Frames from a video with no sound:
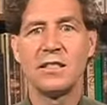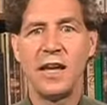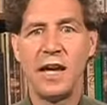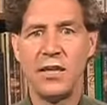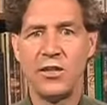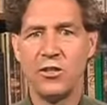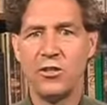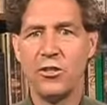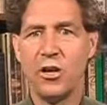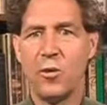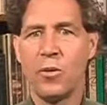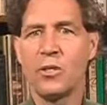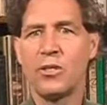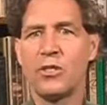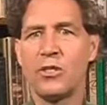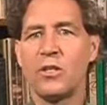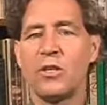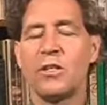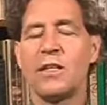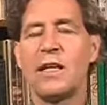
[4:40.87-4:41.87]
and you know what you're
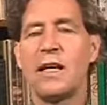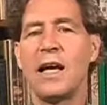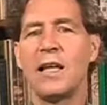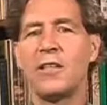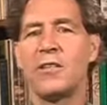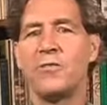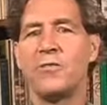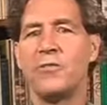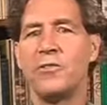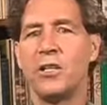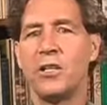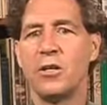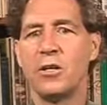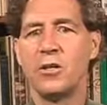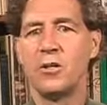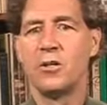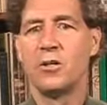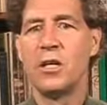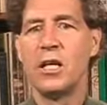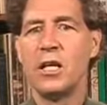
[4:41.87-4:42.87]
looking at in the field,